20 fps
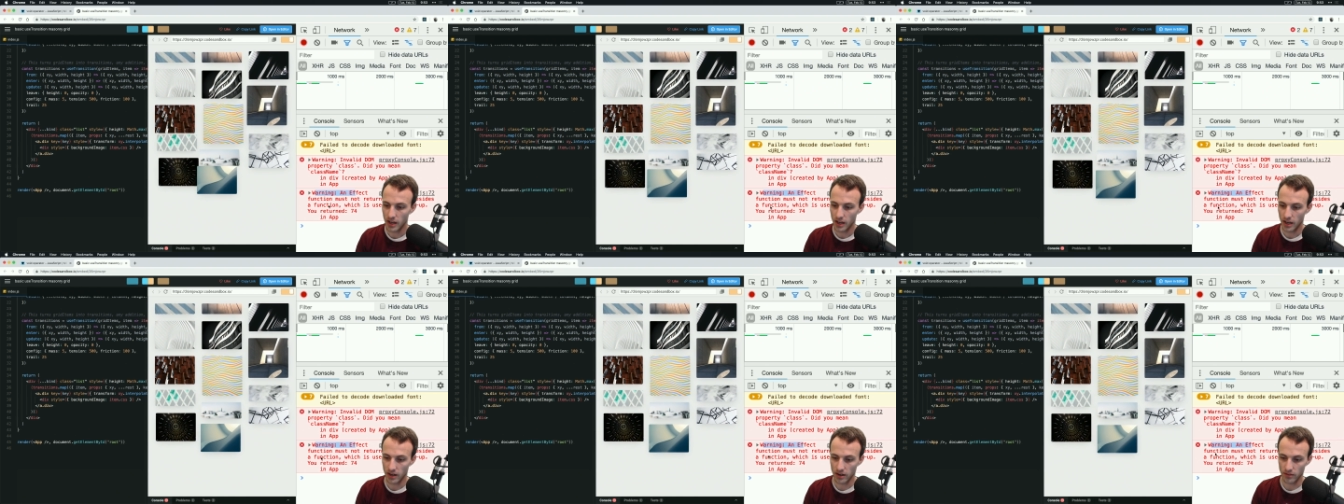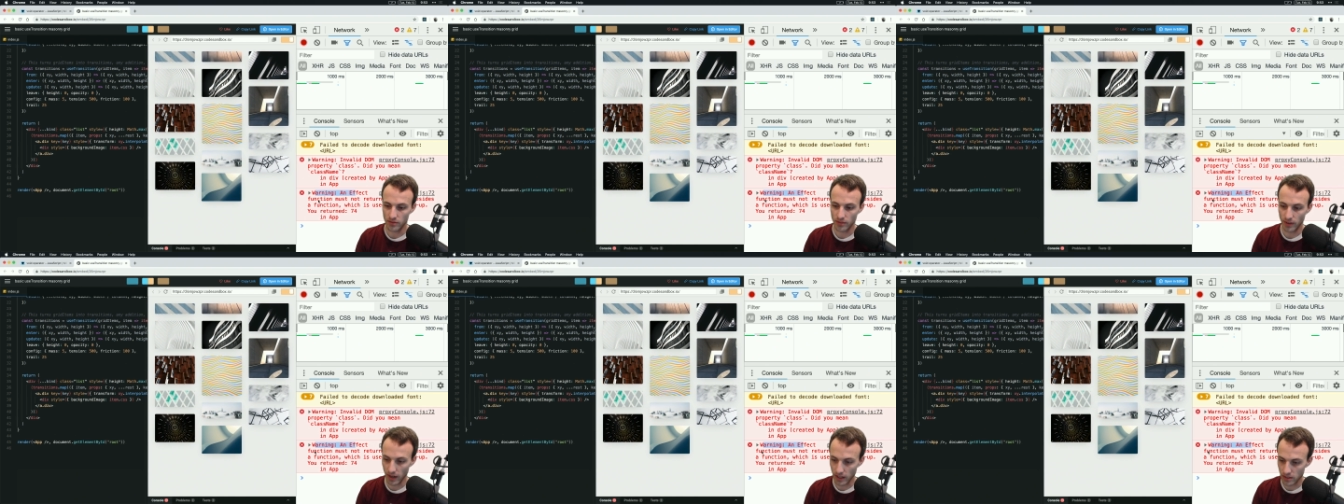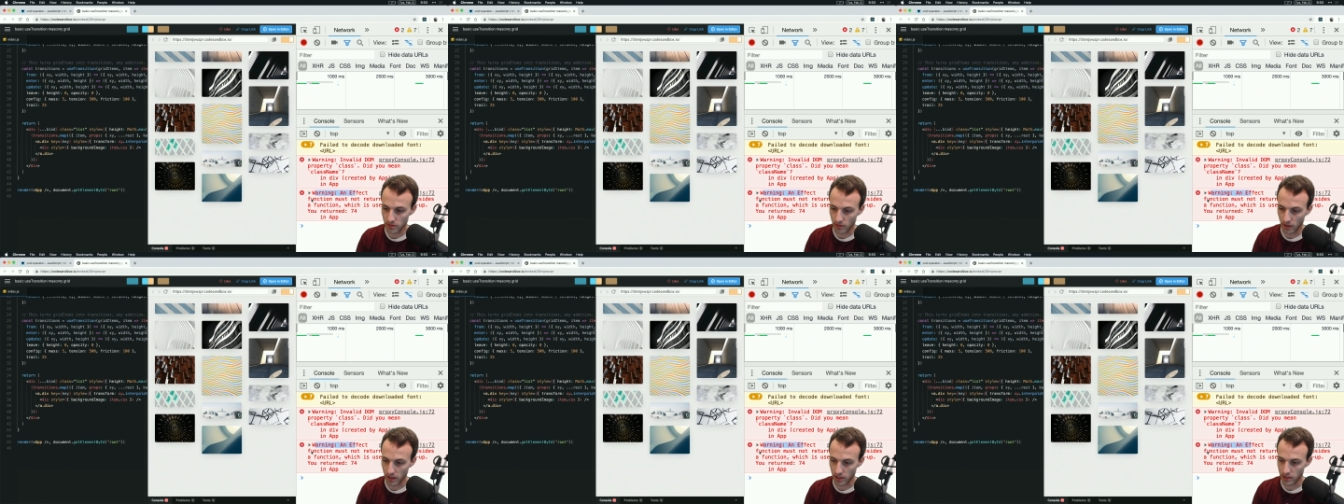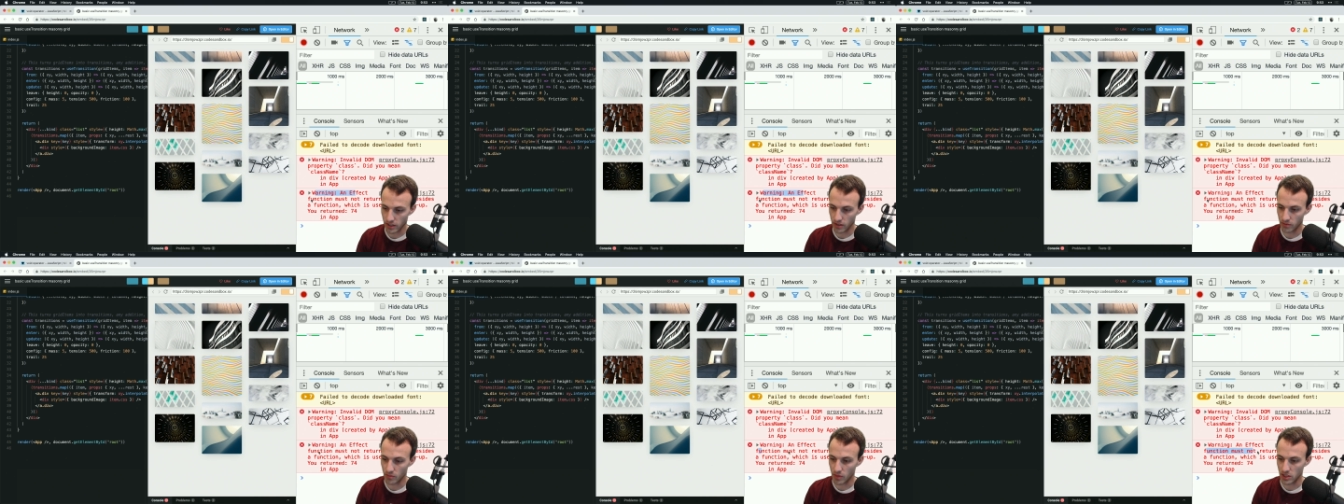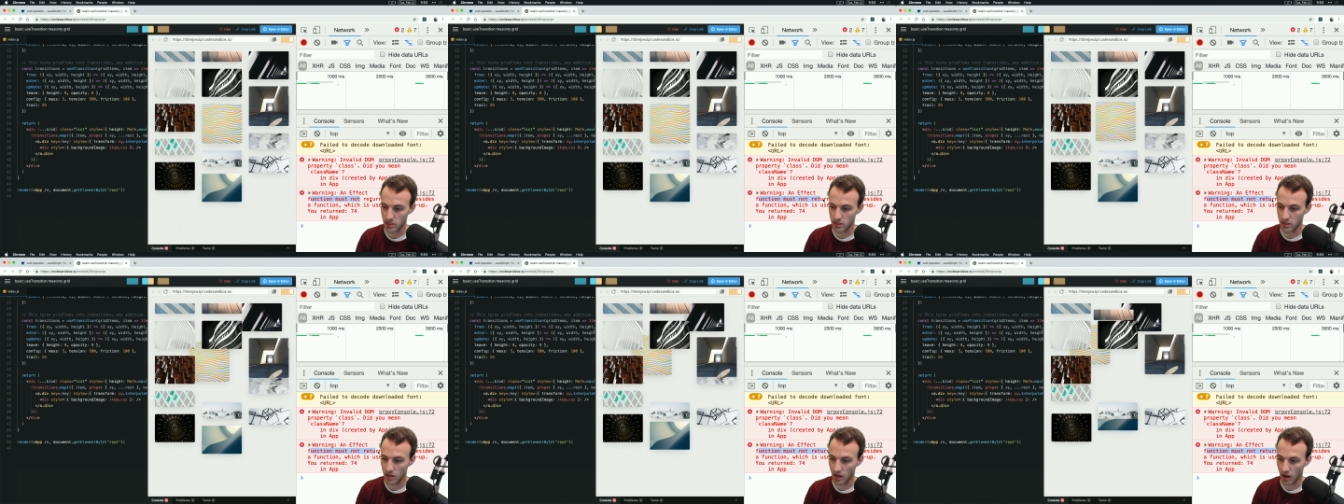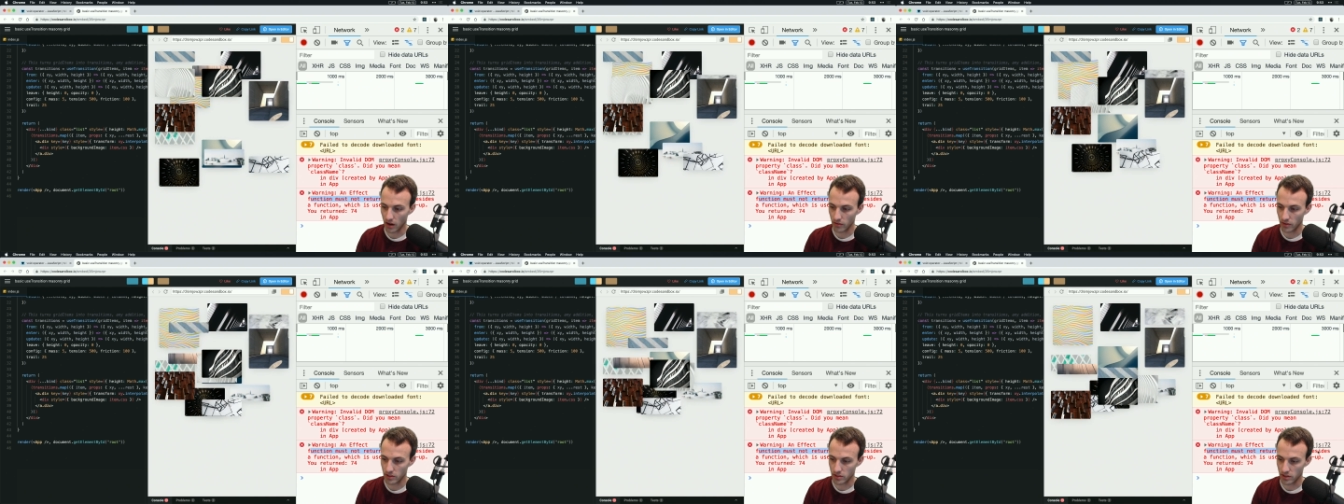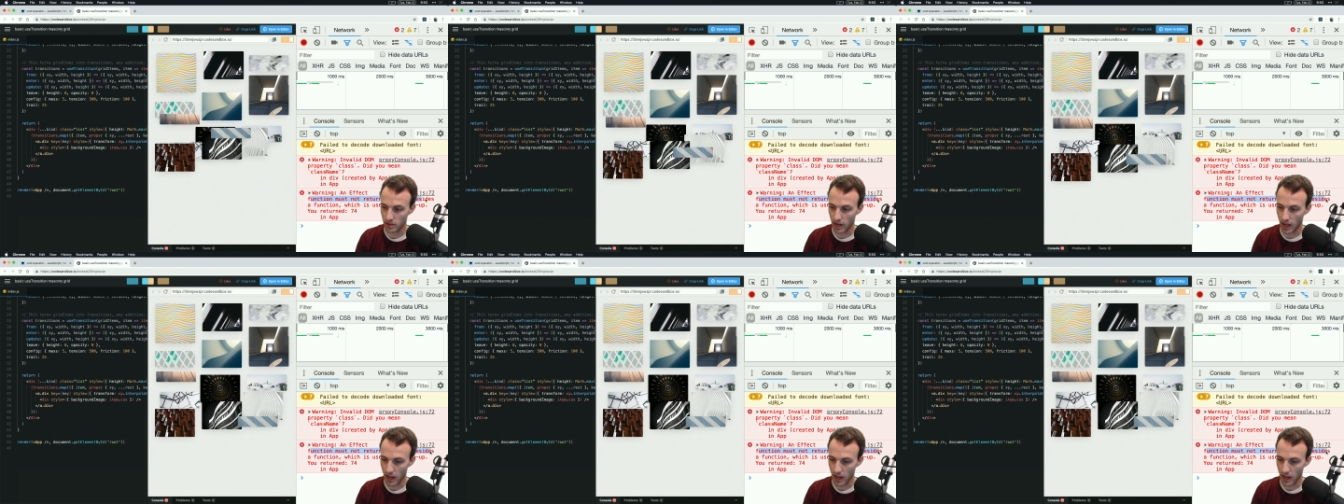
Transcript: An effect function must not return